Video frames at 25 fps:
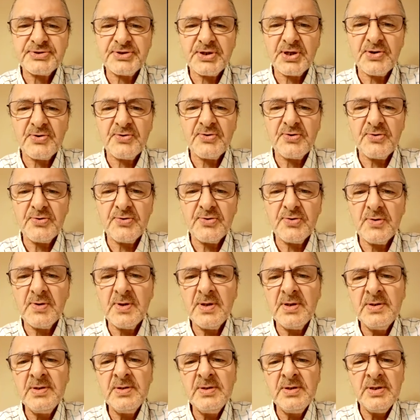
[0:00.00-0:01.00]
to
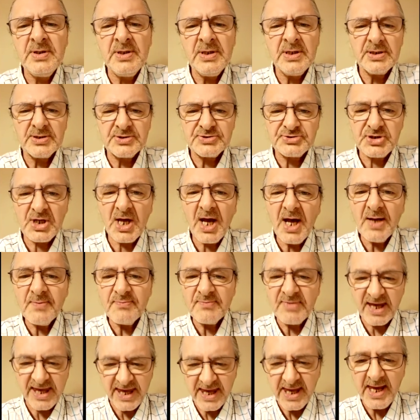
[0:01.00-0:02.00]
John
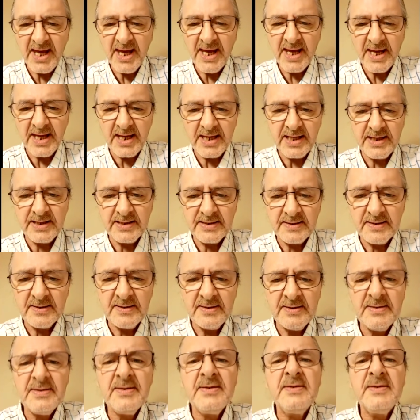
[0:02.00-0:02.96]
McCain